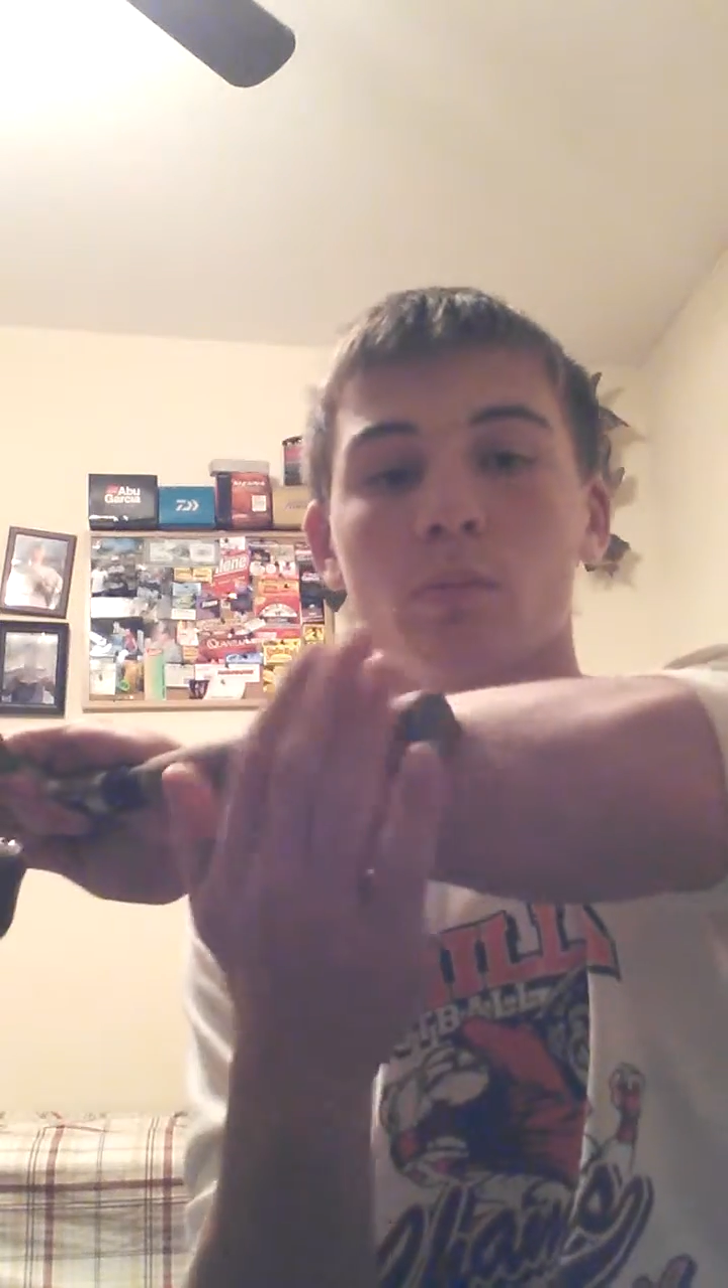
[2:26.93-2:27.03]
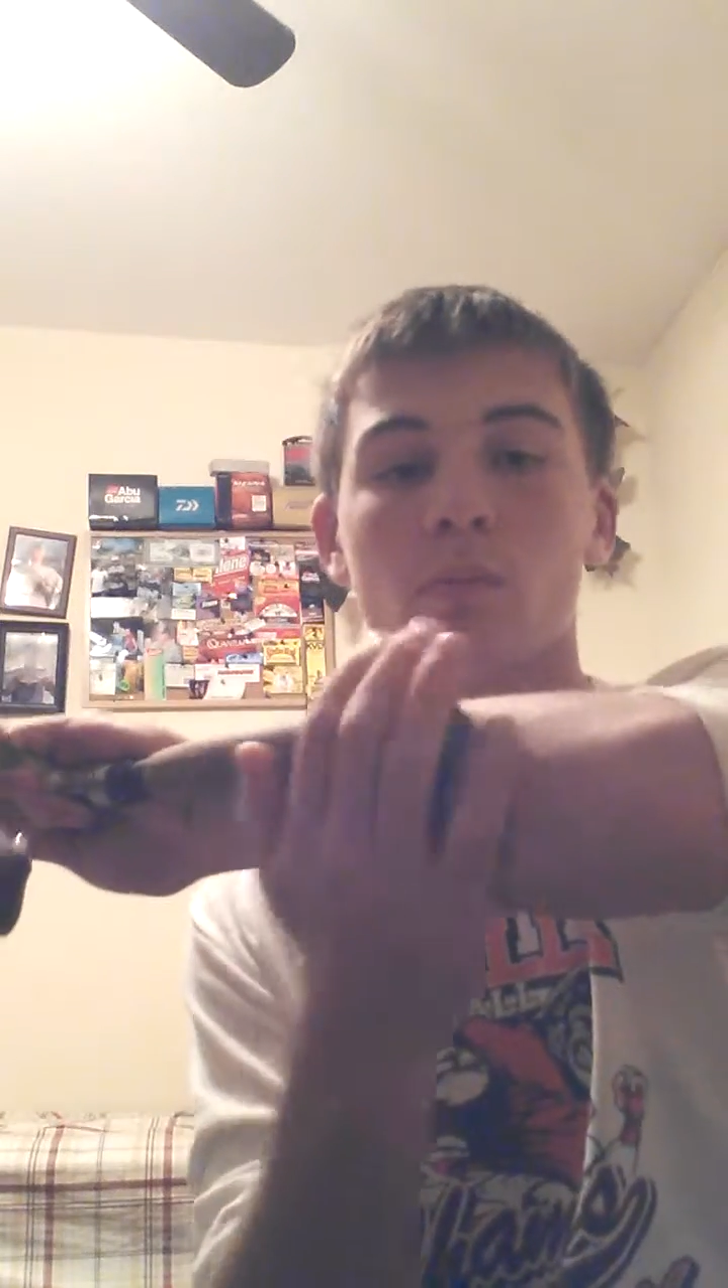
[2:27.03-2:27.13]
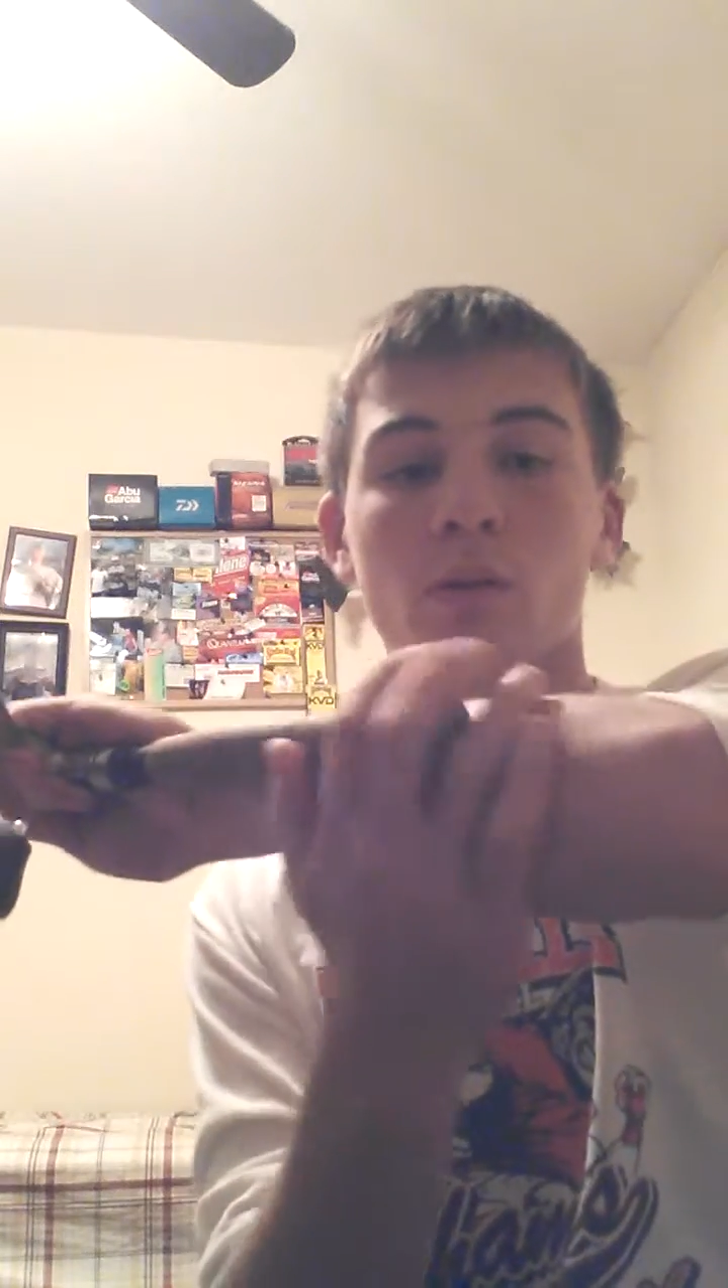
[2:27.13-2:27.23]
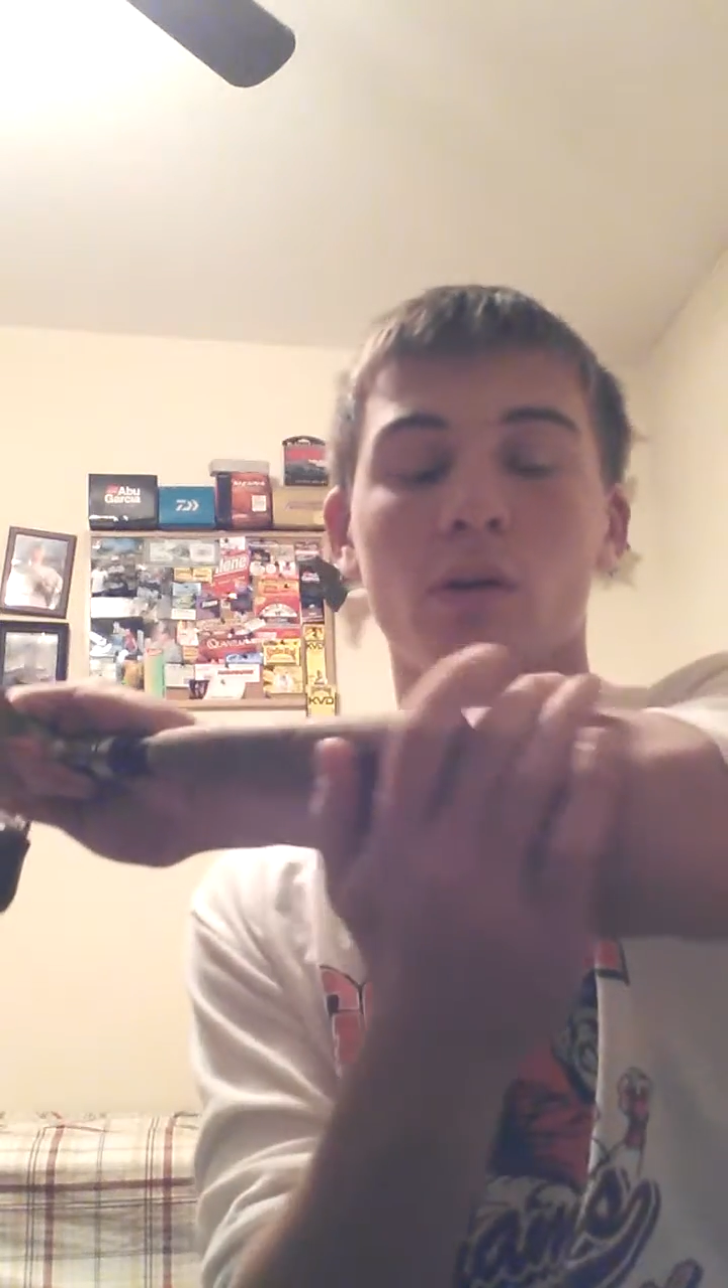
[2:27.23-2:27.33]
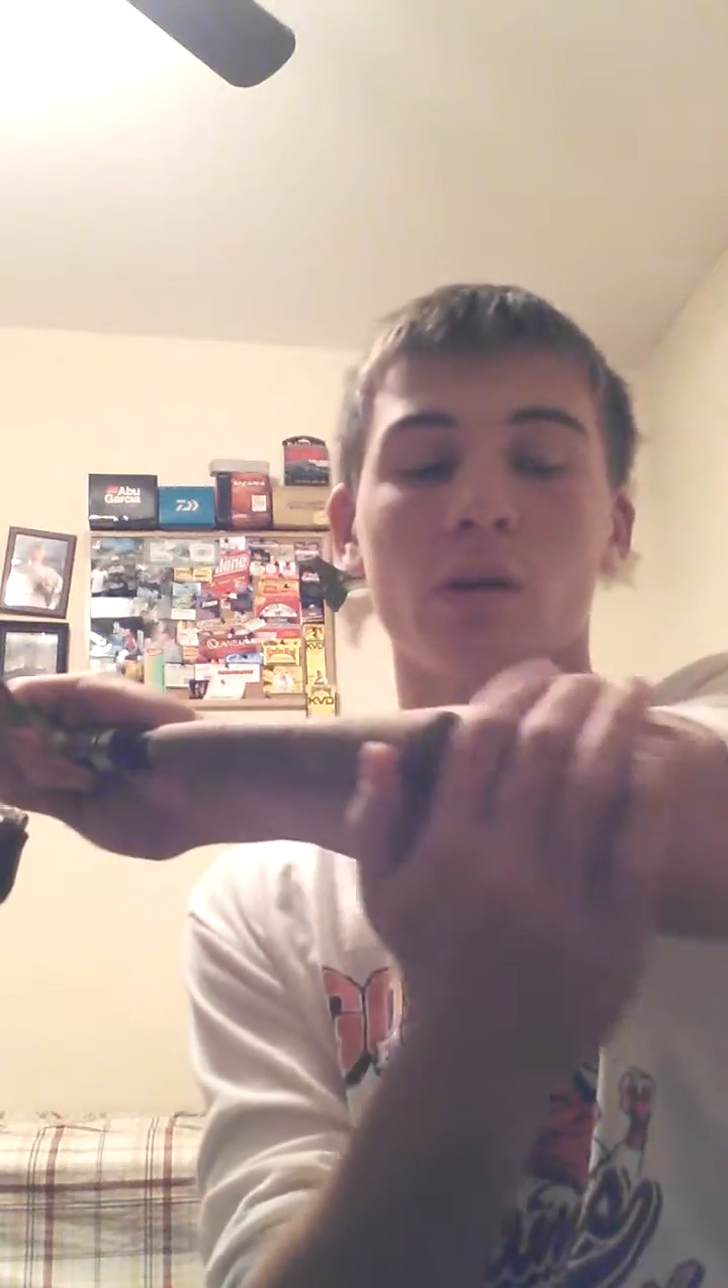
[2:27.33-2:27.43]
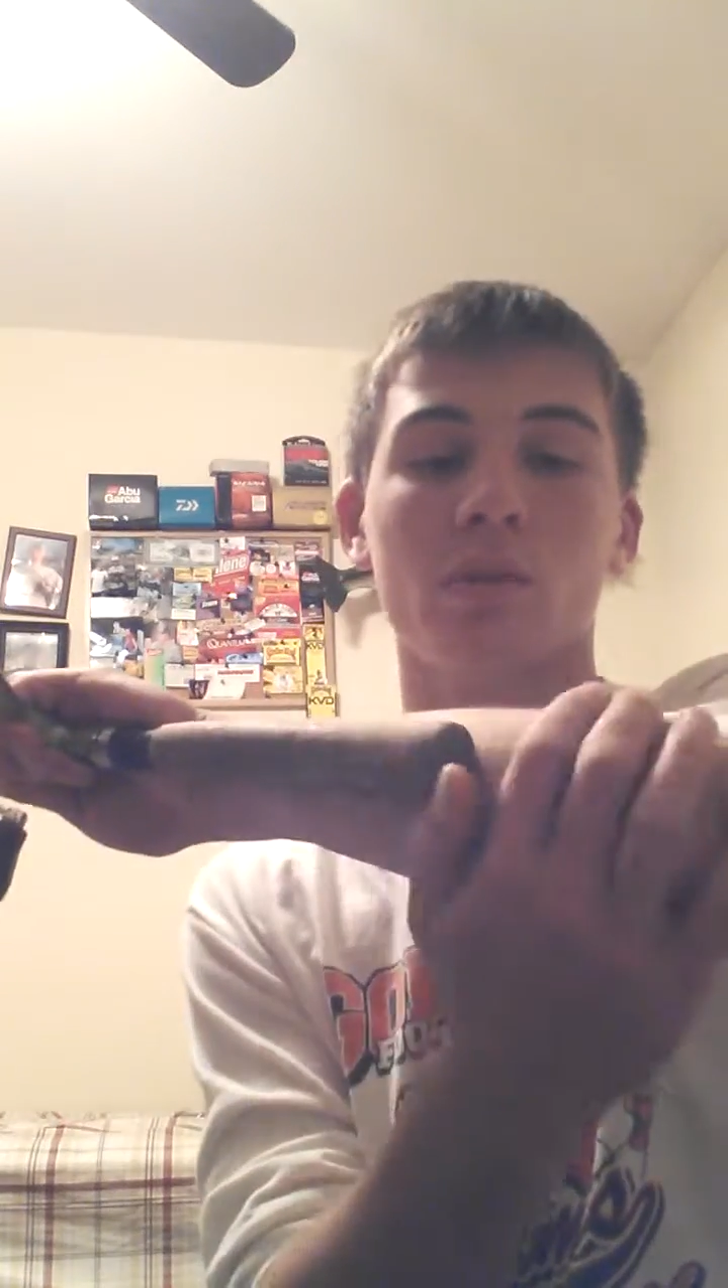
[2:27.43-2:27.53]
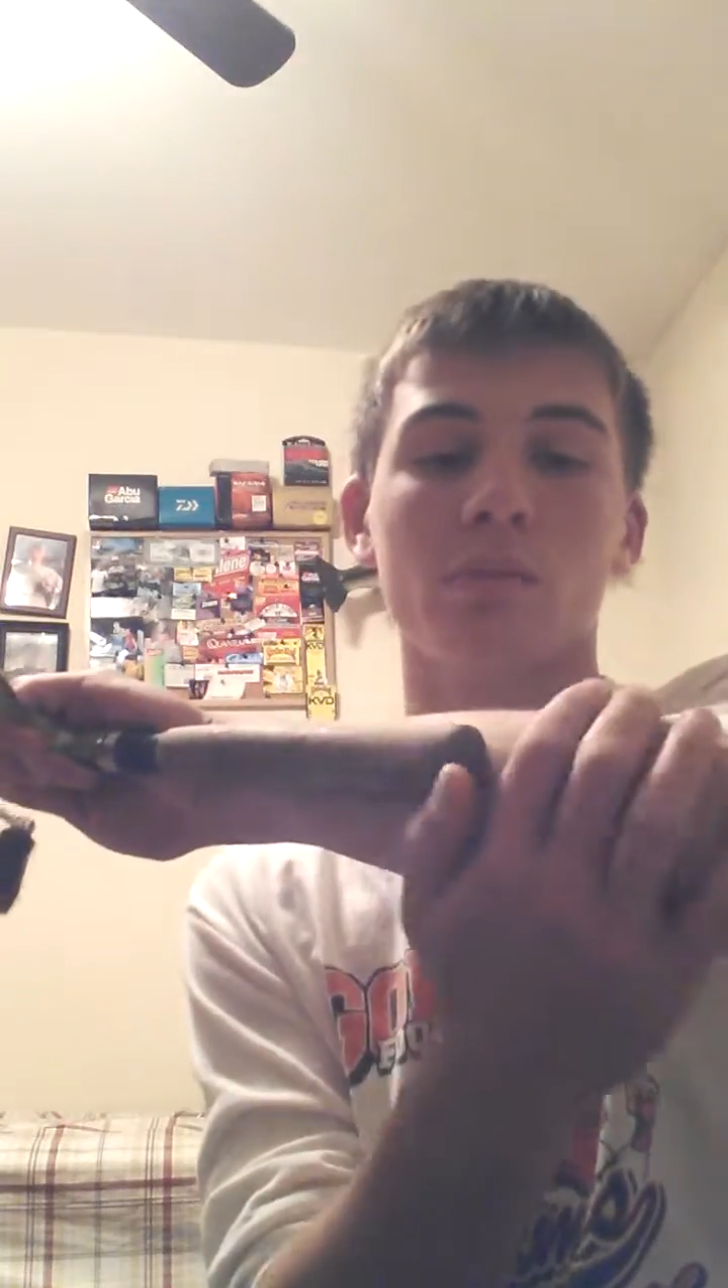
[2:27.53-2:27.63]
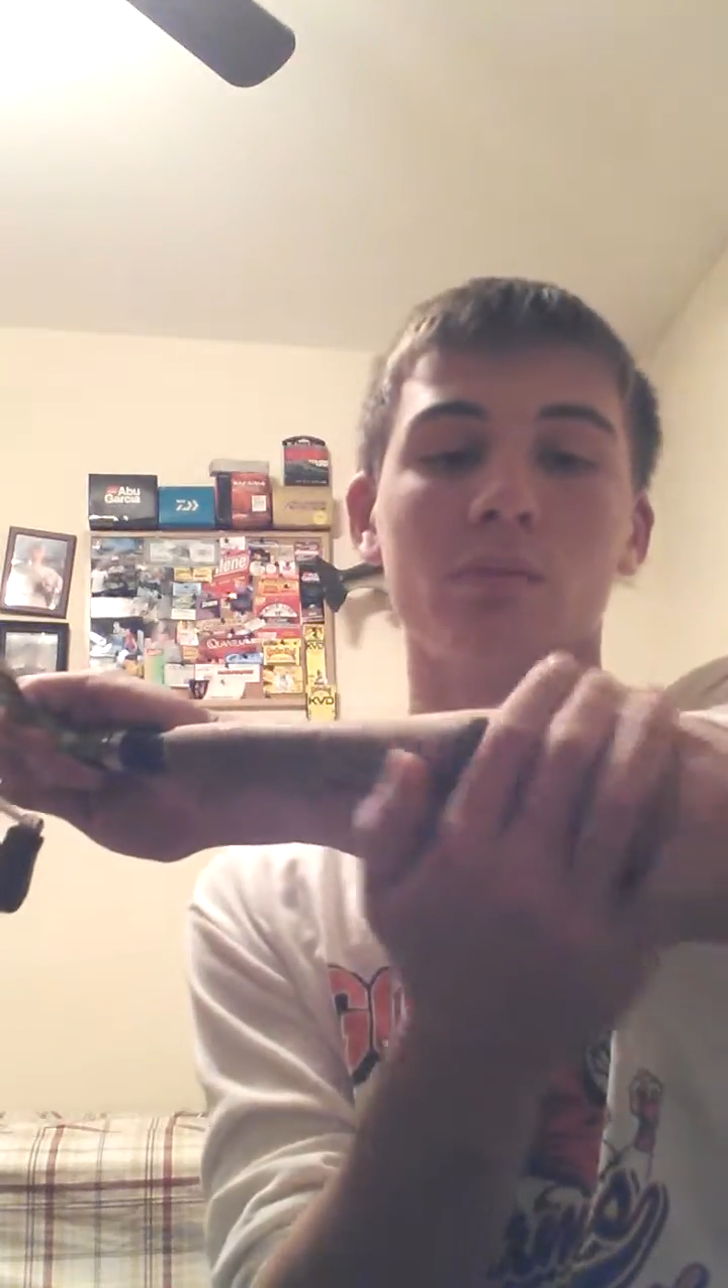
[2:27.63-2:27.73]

or